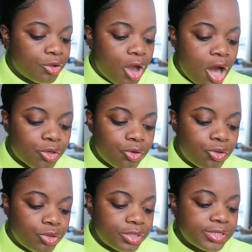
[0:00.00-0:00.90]

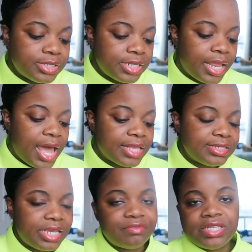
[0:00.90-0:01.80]
Goggles, it has
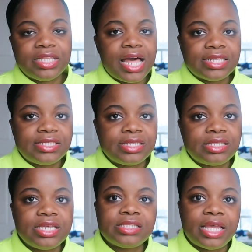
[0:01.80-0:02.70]
safety glasses,
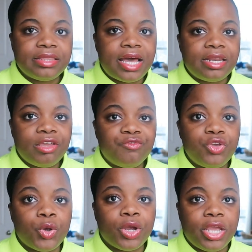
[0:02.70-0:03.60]
things like that
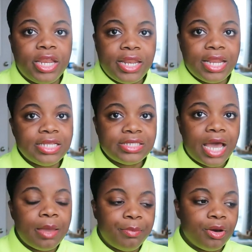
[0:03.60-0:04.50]
if you're in any
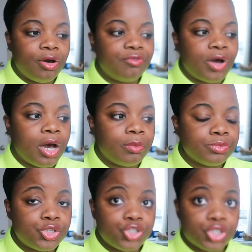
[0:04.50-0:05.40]
type
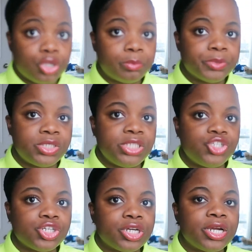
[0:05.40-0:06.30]
of surgical
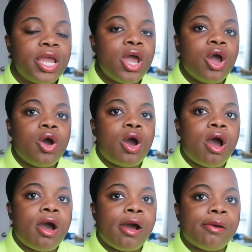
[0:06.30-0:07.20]
procedure,
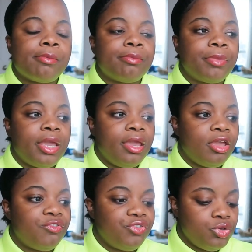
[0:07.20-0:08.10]

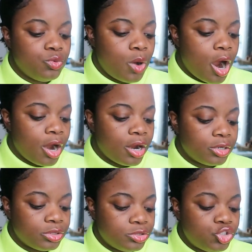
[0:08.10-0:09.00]
if you
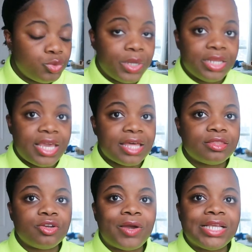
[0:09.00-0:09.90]
are doing
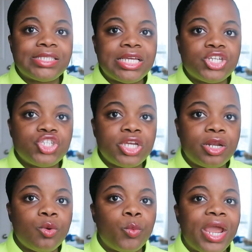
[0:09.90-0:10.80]

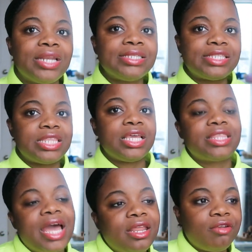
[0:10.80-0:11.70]
catheterization, anything
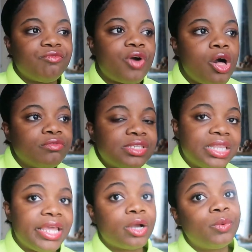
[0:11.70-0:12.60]
that involves
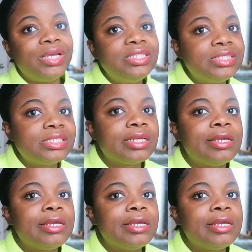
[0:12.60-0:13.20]
liquids,